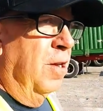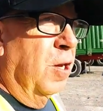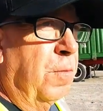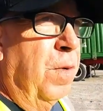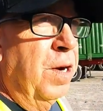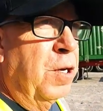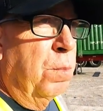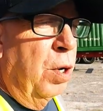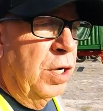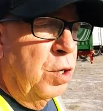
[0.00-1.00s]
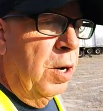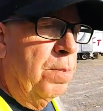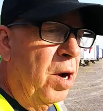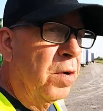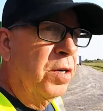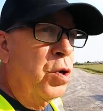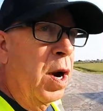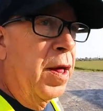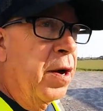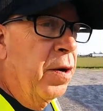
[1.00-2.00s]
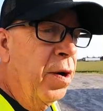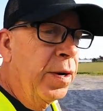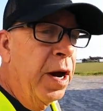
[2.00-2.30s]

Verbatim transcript: Just finished a pre-trip on the trailer,